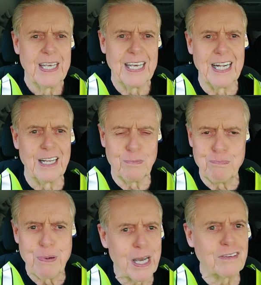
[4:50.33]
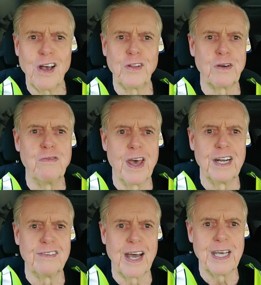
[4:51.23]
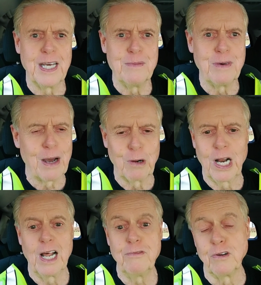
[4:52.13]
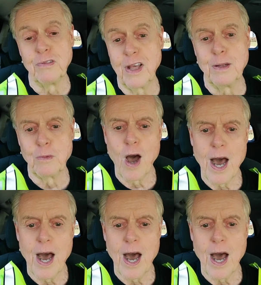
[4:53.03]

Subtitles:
And as big a Celtic fan as I am, and I would have loved to have seen them